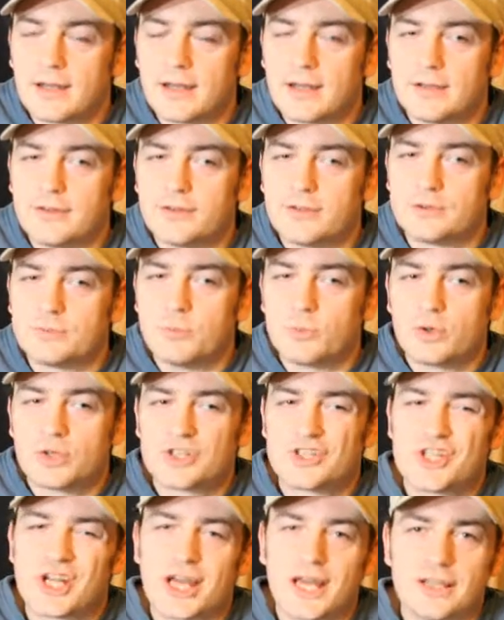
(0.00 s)
there's more
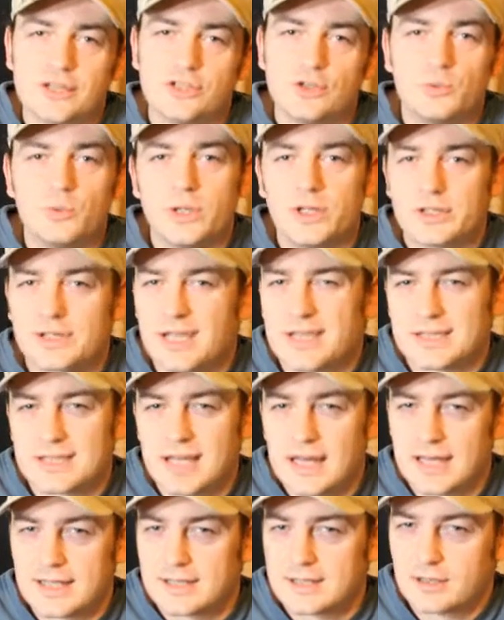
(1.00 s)
chance you will get
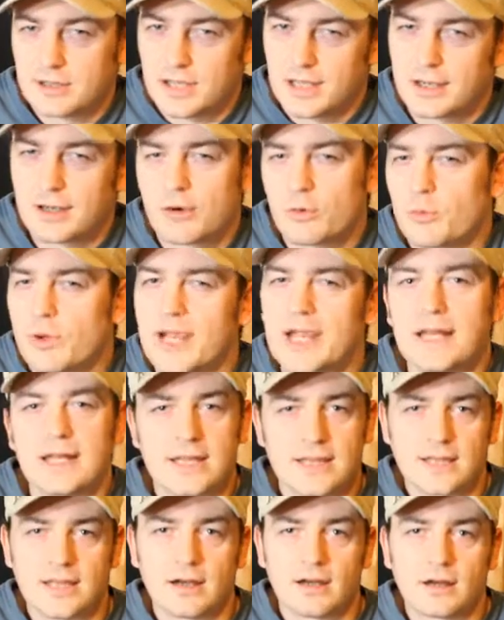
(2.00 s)
that grain
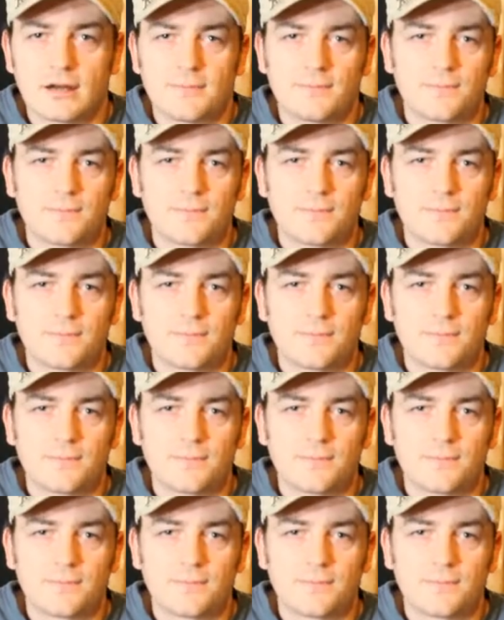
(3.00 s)
in there.